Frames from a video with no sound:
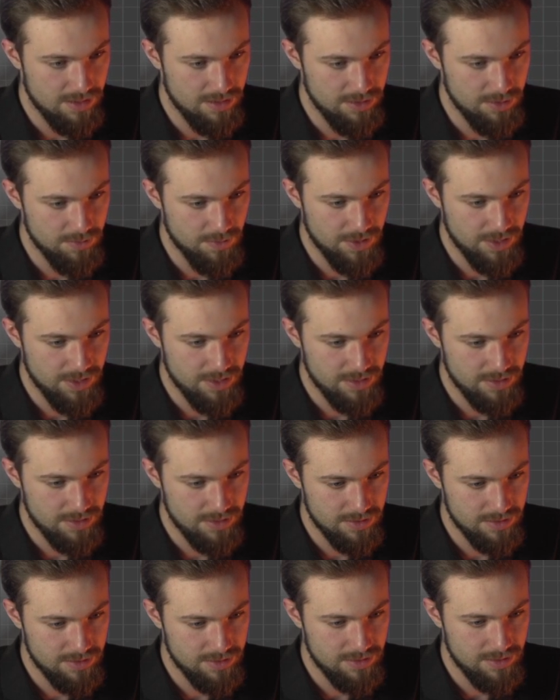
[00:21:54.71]
loop cut,
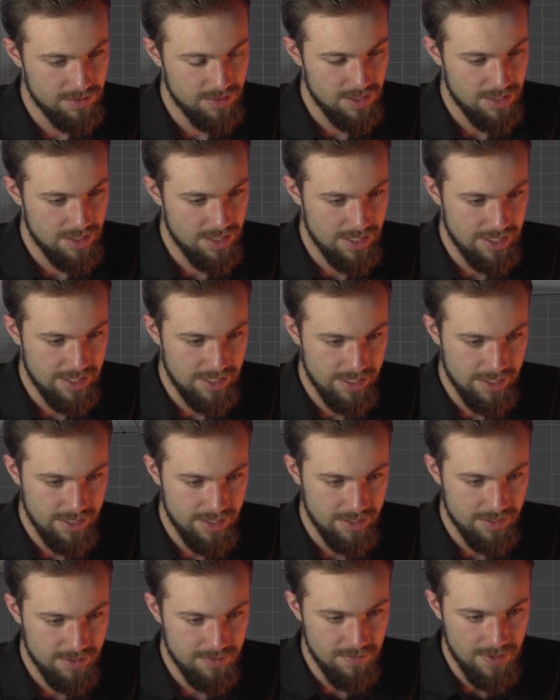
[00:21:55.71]

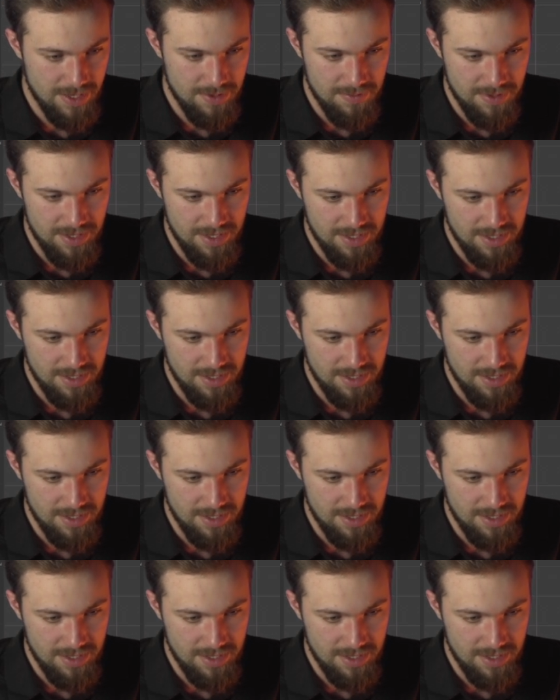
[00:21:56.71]
and maybe